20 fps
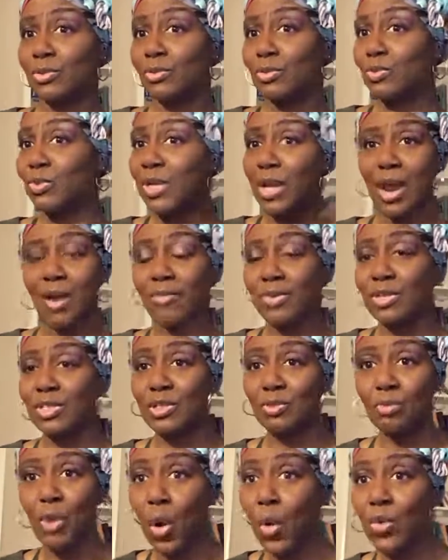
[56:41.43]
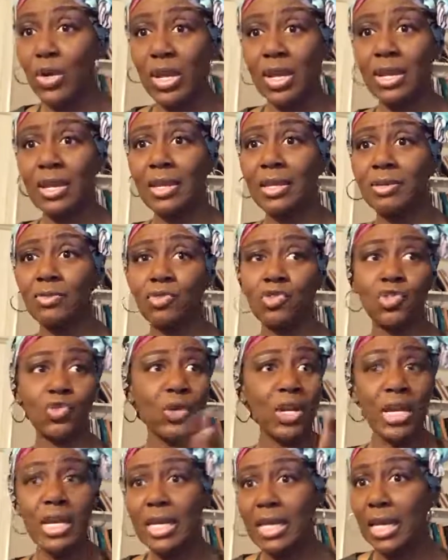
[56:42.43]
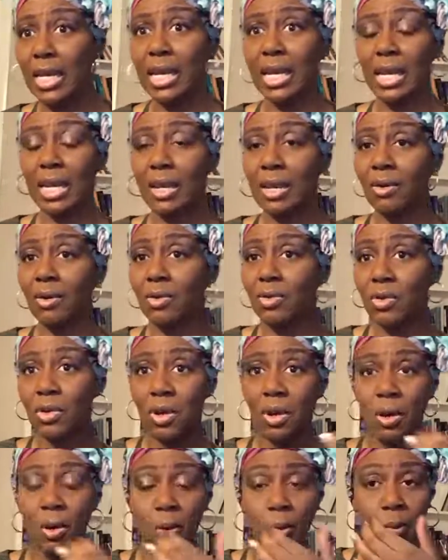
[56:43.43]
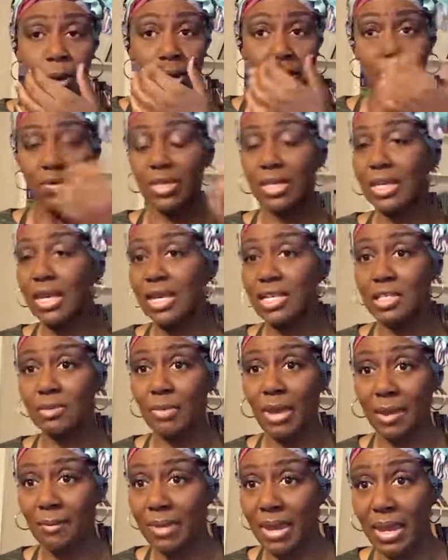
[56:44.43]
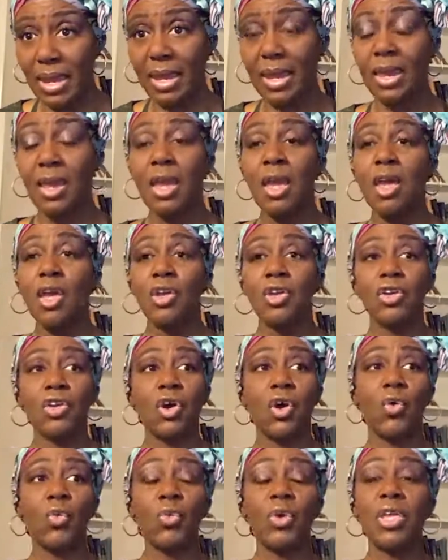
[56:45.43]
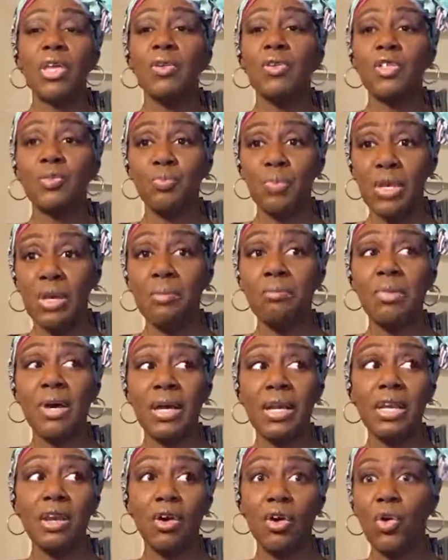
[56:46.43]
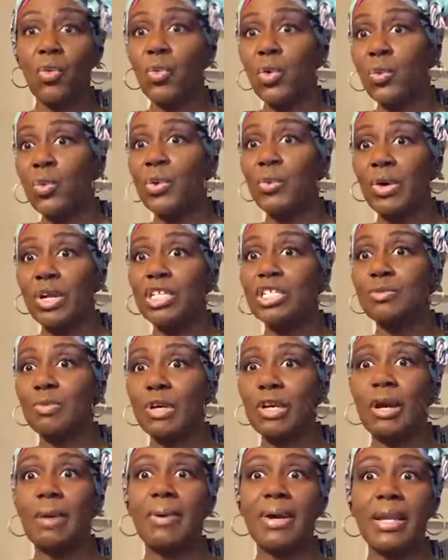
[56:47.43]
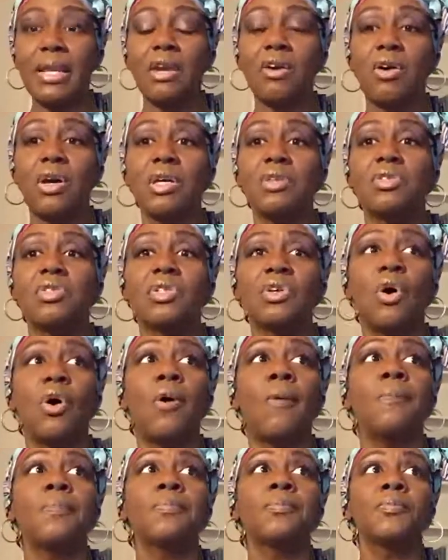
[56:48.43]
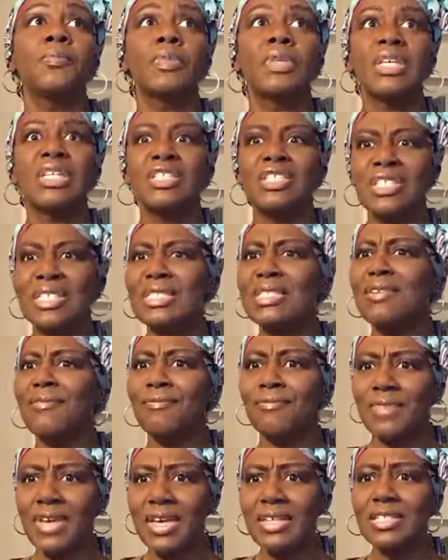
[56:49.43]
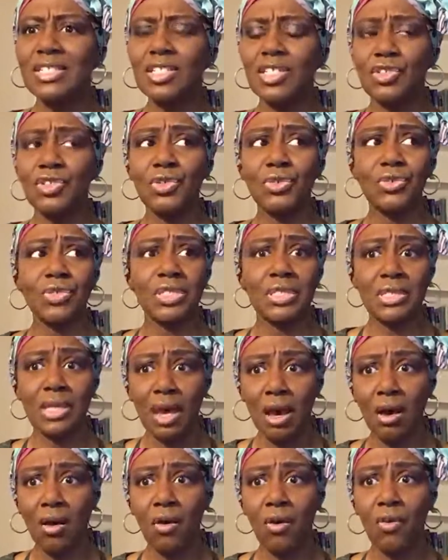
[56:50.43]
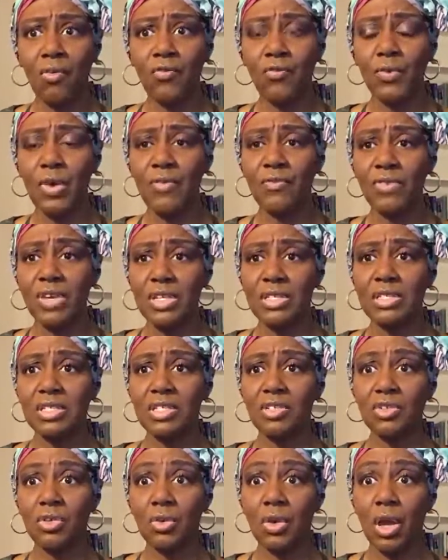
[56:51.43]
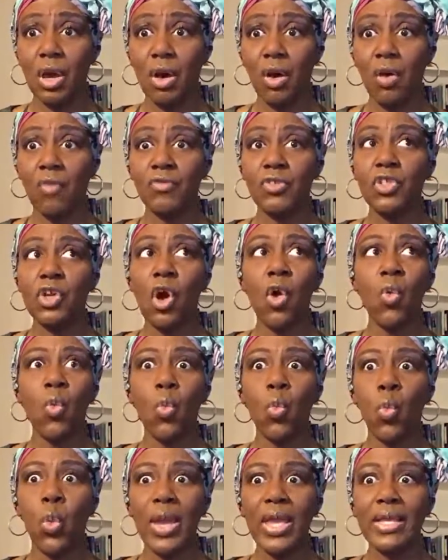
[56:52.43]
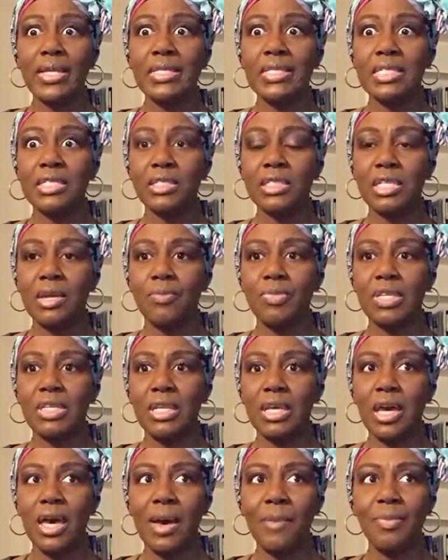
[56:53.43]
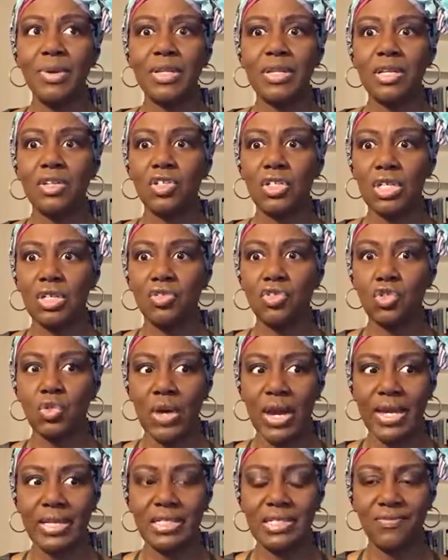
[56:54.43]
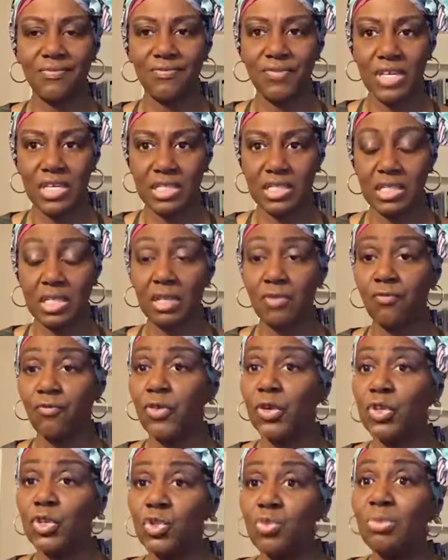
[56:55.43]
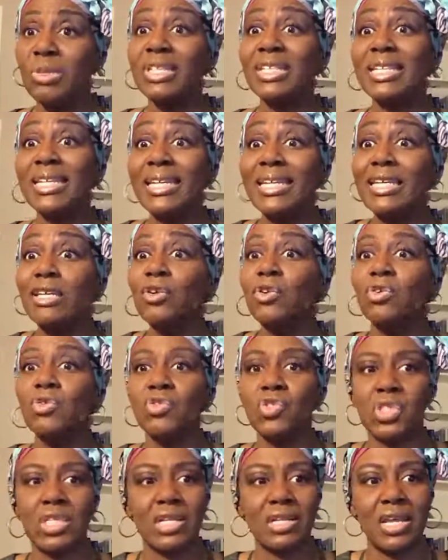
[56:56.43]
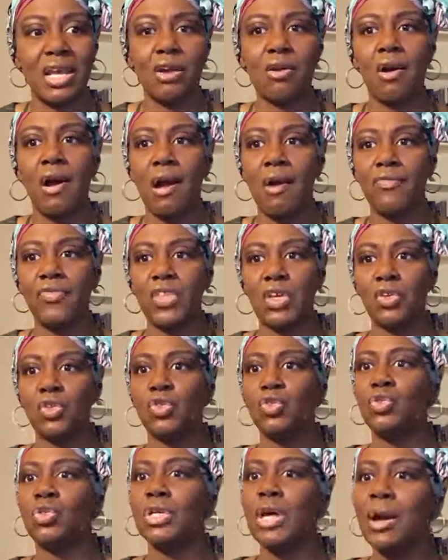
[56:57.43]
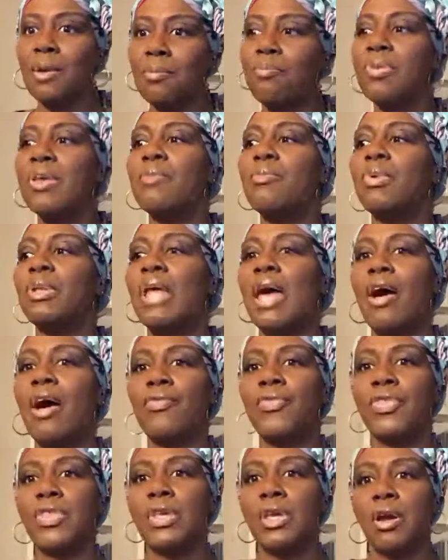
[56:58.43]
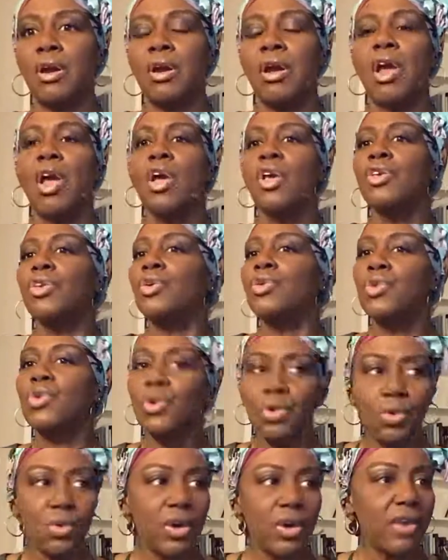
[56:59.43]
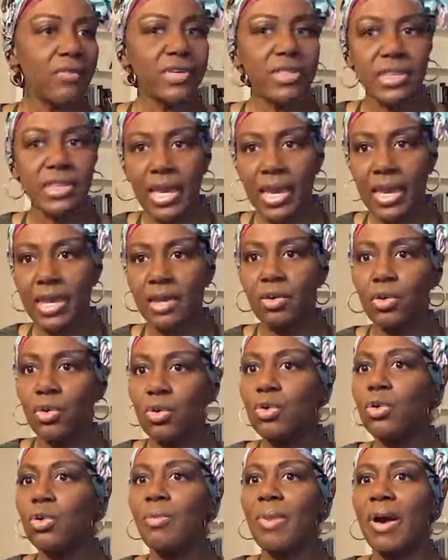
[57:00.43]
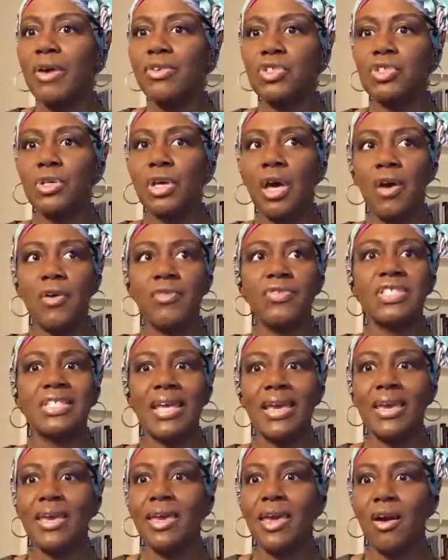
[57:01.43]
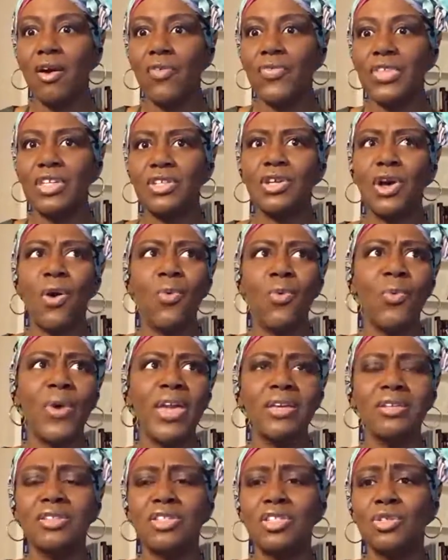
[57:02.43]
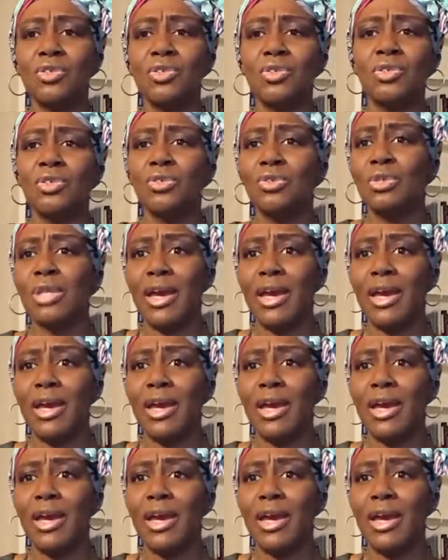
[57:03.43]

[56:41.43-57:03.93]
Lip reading: whatever, smoking, drinking, whatever the case may be, we spend money on what we want to spend our money on. So just invest in yourself, invest in your health. Don't wait until something happens and then try to fix it. For you millennials that are out there, you young people out there, you Google everything. Google about your health. Stay healthy. Don't wait until you